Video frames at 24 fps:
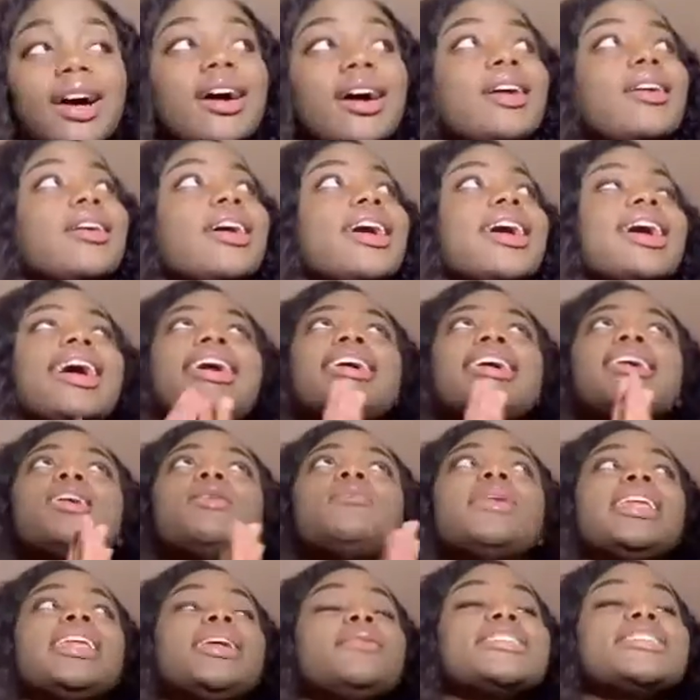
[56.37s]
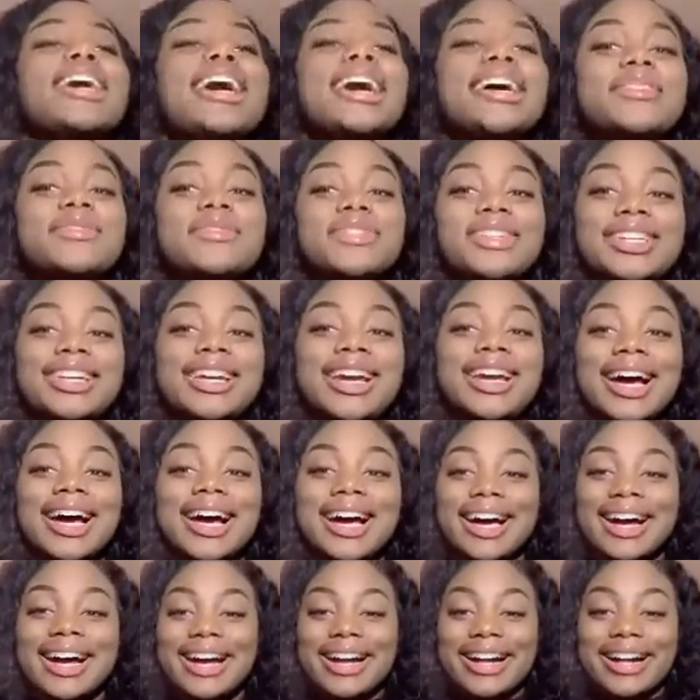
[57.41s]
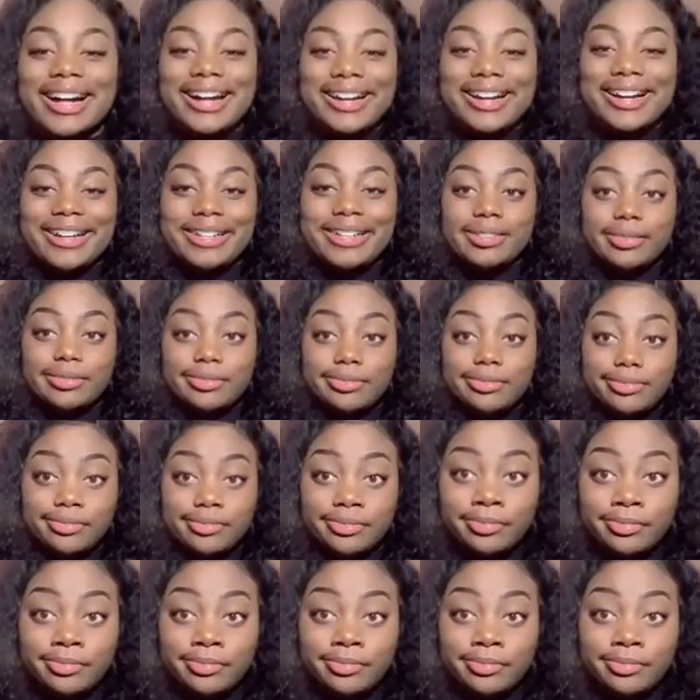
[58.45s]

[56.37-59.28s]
Okay, hey y'all, my name is Ivy. Um.